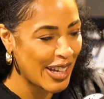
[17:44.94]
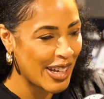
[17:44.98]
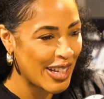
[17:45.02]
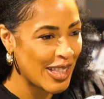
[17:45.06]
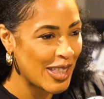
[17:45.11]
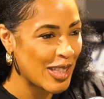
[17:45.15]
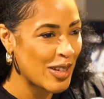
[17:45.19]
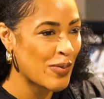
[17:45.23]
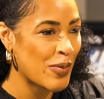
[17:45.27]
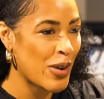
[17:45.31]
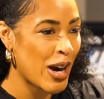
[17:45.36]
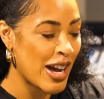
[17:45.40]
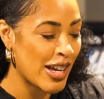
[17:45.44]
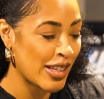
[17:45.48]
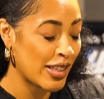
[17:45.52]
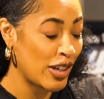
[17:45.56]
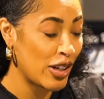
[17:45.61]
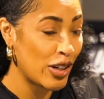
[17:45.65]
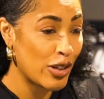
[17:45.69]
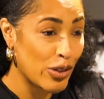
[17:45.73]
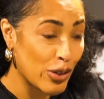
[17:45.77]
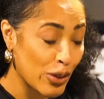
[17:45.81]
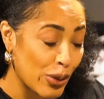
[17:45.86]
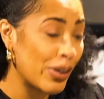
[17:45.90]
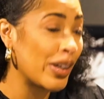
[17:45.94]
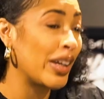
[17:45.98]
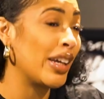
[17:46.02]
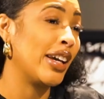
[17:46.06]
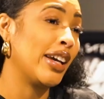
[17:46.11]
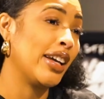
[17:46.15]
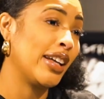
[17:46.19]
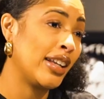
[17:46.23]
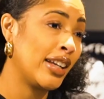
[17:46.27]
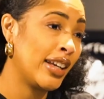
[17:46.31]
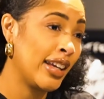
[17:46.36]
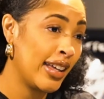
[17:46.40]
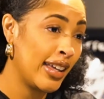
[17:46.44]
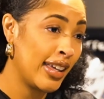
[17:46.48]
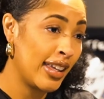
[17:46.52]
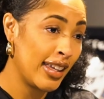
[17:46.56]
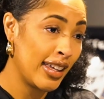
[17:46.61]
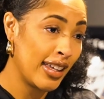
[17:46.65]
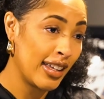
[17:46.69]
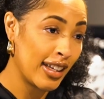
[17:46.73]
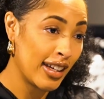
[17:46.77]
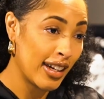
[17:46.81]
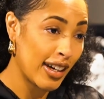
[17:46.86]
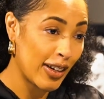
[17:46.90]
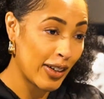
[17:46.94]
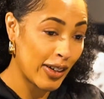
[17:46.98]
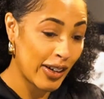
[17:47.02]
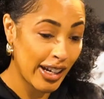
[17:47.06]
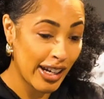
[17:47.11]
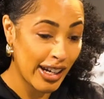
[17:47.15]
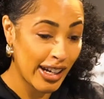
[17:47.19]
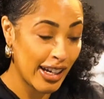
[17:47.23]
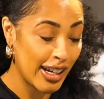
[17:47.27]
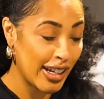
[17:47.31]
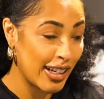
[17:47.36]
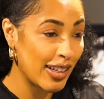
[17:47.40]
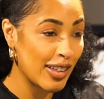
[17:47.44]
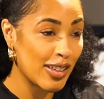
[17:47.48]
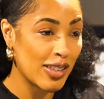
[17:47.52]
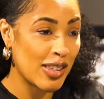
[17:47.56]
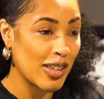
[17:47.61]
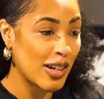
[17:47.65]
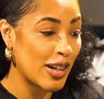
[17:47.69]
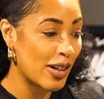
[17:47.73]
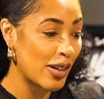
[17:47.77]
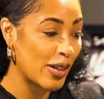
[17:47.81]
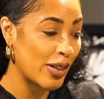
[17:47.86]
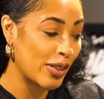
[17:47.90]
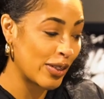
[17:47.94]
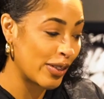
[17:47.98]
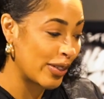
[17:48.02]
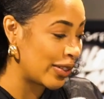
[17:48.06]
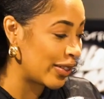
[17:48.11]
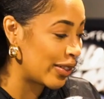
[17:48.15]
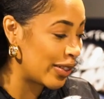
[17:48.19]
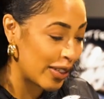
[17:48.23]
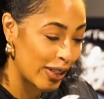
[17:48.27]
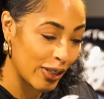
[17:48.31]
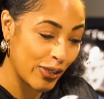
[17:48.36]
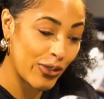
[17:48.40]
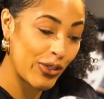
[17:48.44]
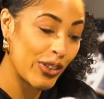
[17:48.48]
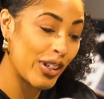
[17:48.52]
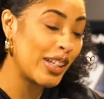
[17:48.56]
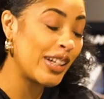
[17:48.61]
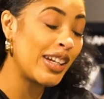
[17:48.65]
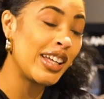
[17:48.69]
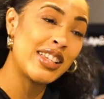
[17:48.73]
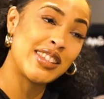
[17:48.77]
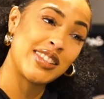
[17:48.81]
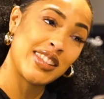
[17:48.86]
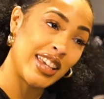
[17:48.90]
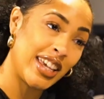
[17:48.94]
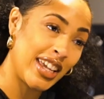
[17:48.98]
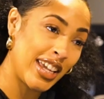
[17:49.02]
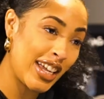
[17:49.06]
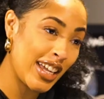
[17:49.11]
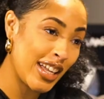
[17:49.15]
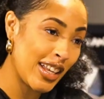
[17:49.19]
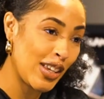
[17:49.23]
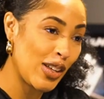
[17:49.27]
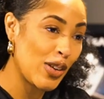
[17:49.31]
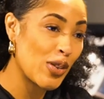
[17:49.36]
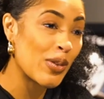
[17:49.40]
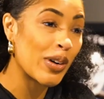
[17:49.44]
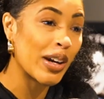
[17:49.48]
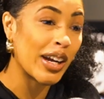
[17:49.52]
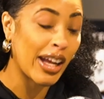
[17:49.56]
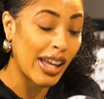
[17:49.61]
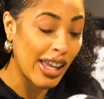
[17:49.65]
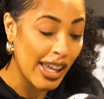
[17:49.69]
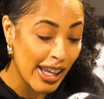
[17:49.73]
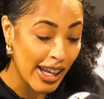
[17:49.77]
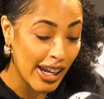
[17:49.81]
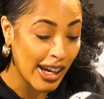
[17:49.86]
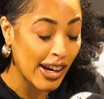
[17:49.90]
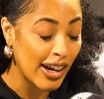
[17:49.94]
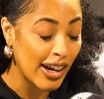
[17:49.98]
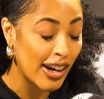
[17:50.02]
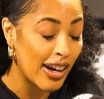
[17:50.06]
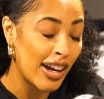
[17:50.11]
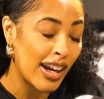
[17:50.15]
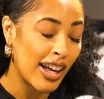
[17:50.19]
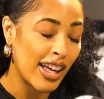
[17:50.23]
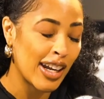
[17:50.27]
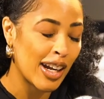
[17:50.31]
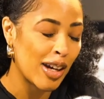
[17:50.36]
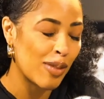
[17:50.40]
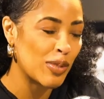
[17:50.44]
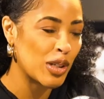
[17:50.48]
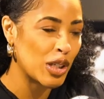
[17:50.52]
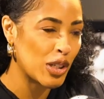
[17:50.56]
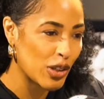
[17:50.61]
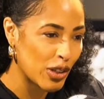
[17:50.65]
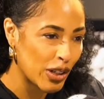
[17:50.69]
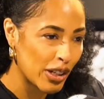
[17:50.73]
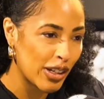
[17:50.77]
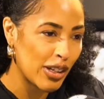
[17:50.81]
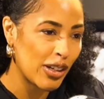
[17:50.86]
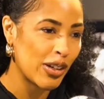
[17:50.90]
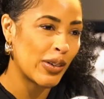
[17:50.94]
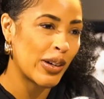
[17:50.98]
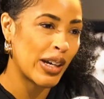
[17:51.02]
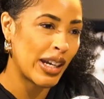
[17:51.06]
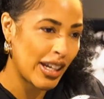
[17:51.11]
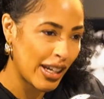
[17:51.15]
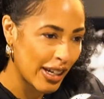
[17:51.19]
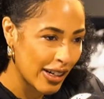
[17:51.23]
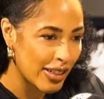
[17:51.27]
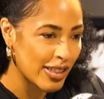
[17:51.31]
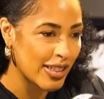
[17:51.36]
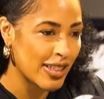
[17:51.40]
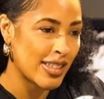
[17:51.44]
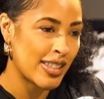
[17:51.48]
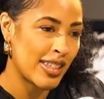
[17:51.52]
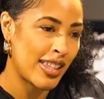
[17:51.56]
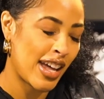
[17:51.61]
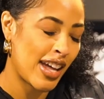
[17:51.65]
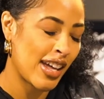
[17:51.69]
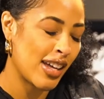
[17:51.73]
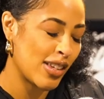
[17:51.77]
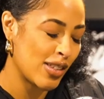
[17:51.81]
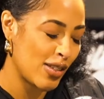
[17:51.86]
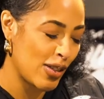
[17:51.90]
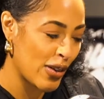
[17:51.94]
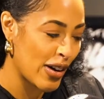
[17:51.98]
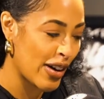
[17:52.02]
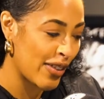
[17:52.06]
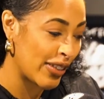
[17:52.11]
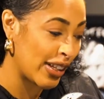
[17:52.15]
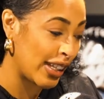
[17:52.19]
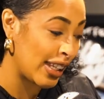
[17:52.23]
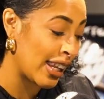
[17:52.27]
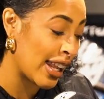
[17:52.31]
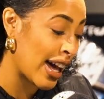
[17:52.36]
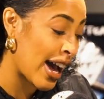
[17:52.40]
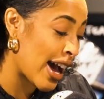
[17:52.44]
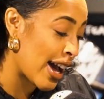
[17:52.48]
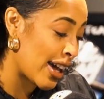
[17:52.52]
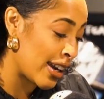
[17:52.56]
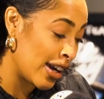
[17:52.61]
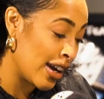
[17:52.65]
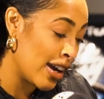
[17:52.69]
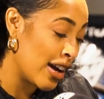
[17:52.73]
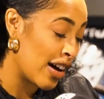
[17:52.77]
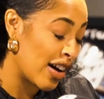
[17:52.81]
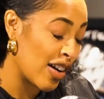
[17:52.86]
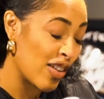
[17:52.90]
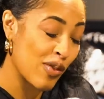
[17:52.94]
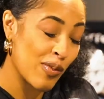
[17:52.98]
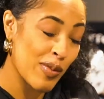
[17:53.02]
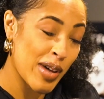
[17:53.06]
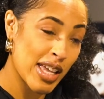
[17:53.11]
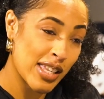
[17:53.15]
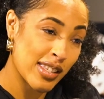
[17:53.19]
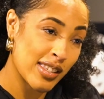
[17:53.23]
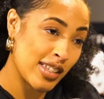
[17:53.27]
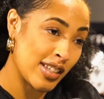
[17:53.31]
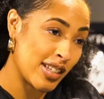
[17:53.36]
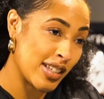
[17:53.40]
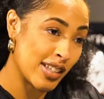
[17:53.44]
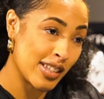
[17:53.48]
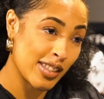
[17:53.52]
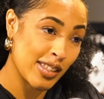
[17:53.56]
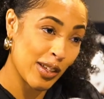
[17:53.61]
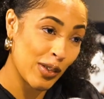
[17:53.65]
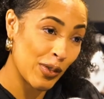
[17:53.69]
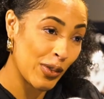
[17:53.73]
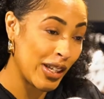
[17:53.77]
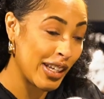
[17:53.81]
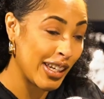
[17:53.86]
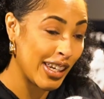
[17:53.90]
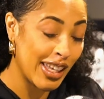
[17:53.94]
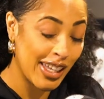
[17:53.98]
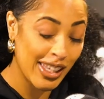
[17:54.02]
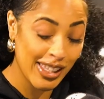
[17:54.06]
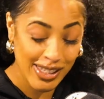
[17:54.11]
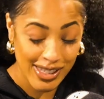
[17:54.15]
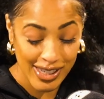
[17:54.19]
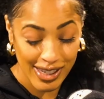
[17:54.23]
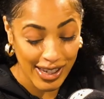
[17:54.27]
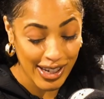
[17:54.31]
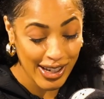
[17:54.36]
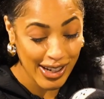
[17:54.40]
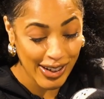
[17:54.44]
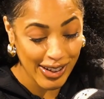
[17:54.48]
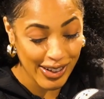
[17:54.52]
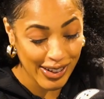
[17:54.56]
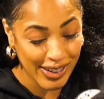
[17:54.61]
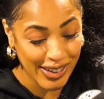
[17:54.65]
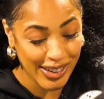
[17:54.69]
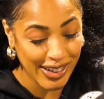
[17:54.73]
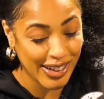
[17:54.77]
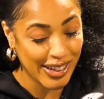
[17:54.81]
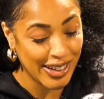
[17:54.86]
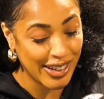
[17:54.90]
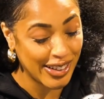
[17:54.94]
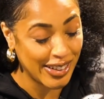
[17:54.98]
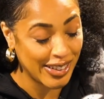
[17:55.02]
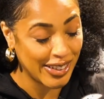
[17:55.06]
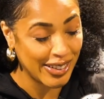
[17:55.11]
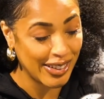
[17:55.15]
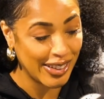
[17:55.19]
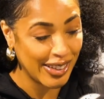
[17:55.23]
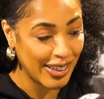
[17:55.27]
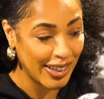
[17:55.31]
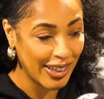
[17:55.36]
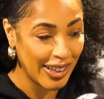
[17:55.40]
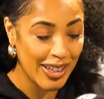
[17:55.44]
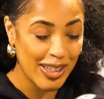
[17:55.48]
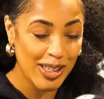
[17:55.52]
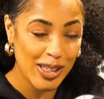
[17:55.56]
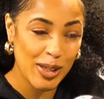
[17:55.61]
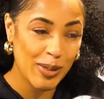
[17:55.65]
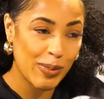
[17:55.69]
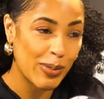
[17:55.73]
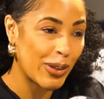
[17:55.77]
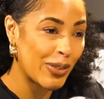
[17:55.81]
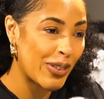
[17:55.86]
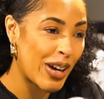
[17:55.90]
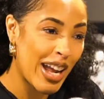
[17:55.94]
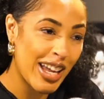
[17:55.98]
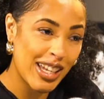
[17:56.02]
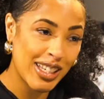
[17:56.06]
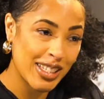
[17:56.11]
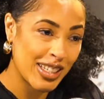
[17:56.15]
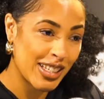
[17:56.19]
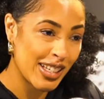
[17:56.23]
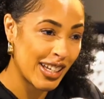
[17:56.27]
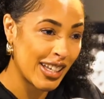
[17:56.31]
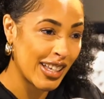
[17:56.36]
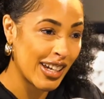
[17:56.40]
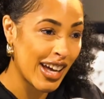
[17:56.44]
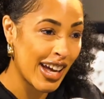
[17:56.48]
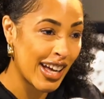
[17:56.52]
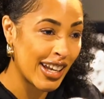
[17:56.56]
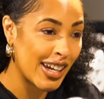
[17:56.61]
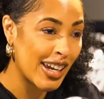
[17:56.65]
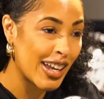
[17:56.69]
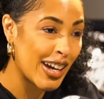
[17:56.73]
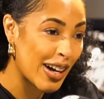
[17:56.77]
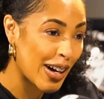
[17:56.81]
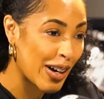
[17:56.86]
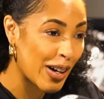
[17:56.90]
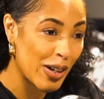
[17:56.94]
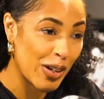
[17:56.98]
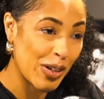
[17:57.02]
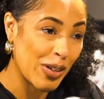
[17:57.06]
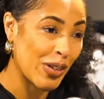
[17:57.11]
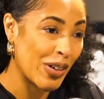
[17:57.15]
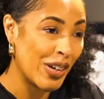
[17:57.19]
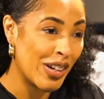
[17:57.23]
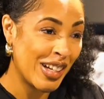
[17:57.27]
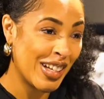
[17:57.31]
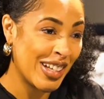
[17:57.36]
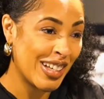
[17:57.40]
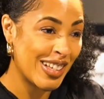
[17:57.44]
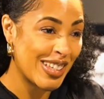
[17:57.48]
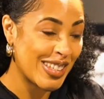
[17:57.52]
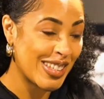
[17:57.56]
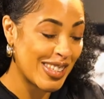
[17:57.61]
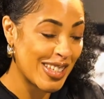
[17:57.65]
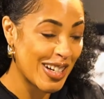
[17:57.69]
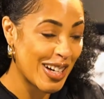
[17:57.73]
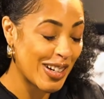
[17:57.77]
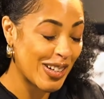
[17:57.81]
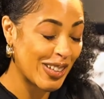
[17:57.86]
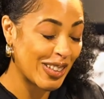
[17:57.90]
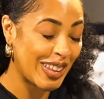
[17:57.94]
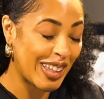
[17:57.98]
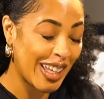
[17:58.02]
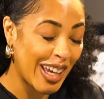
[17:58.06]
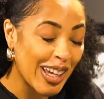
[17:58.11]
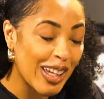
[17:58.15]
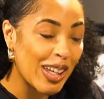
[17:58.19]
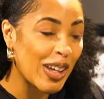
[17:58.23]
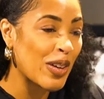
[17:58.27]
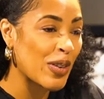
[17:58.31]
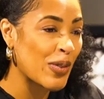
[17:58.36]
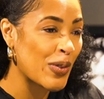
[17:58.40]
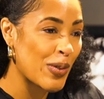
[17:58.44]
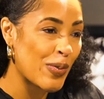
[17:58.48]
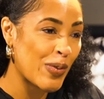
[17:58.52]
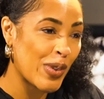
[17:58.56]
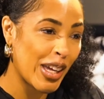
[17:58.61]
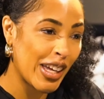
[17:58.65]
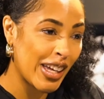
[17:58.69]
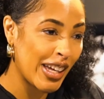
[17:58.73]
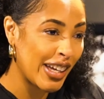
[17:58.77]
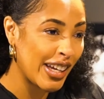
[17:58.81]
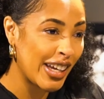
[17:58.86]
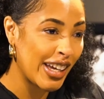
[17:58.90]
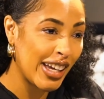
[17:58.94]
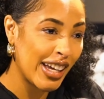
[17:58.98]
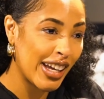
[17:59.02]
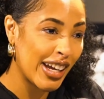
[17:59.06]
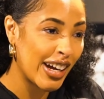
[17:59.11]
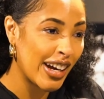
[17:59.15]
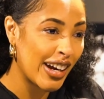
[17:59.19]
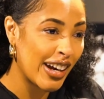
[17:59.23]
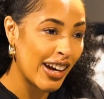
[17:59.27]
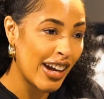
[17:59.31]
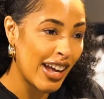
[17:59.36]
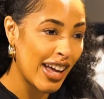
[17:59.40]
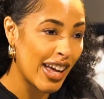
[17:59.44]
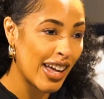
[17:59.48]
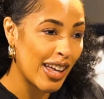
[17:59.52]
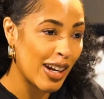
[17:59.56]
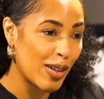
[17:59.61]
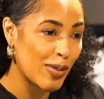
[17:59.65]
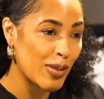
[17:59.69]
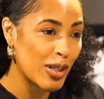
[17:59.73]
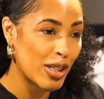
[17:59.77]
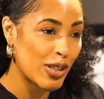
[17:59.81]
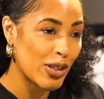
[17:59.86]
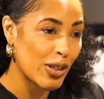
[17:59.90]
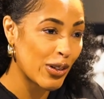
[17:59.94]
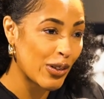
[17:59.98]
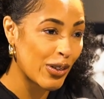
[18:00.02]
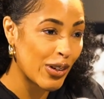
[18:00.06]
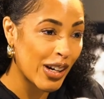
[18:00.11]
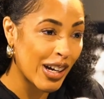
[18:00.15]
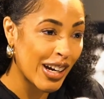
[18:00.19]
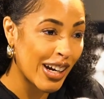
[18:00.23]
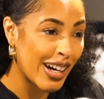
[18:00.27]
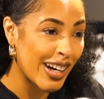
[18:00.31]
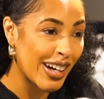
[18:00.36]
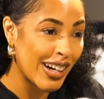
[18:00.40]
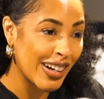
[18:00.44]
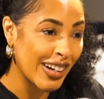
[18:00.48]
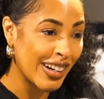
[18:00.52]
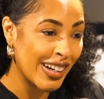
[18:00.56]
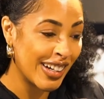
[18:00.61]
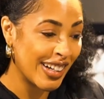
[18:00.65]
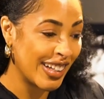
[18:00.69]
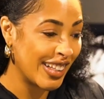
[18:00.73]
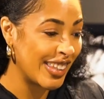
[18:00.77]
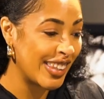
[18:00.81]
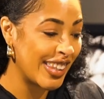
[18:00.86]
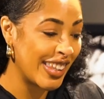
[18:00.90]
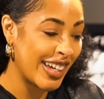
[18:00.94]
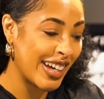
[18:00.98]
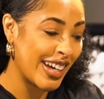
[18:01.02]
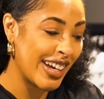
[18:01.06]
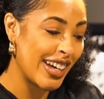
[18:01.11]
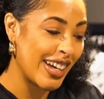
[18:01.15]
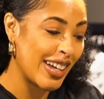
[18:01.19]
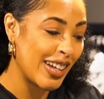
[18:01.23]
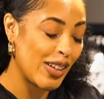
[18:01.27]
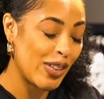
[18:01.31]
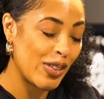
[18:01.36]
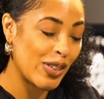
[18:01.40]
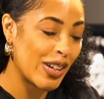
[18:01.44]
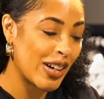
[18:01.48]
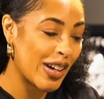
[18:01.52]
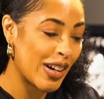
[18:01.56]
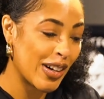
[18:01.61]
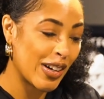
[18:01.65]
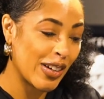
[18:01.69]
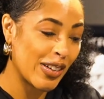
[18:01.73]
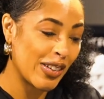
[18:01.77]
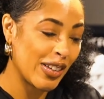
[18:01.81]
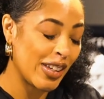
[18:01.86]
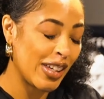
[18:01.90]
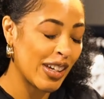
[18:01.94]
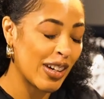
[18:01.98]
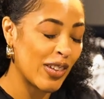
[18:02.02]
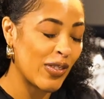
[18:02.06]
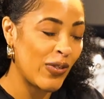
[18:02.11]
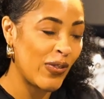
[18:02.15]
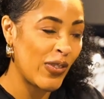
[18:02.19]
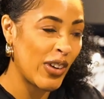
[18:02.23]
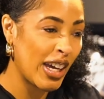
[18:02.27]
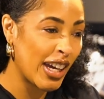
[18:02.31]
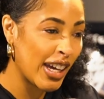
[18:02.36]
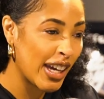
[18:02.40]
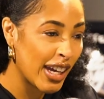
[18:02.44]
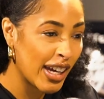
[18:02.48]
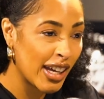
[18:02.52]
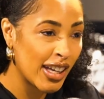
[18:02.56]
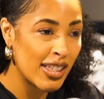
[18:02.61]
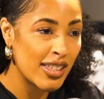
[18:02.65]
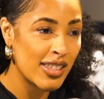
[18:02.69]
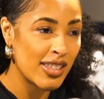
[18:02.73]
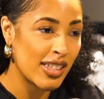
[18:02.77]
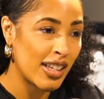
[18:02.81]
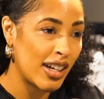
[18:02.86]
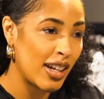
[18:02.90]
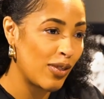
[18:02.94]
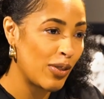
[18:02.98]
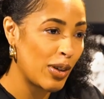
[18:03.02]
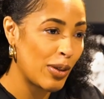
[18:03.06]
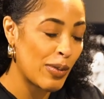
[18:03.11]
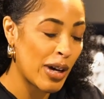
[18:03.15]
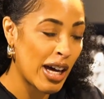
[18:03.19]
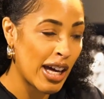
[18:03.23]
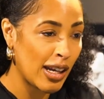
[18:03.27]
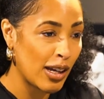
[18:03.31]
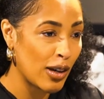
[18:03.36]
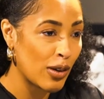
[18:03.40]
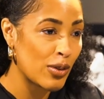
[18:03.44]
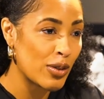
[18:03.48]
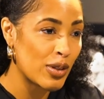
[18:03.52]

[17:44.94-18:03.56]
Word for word: in the process. You're doing it. Yes. I'm okay? keep going. So the foot is in. You are here. And I'm sure you are here to stay because you have a lot of messages that we need to hear, girl. I appreciate the inspiration. You. I know. So thank you for being here. No, and I'm sure you. that, you know, your fans and everybody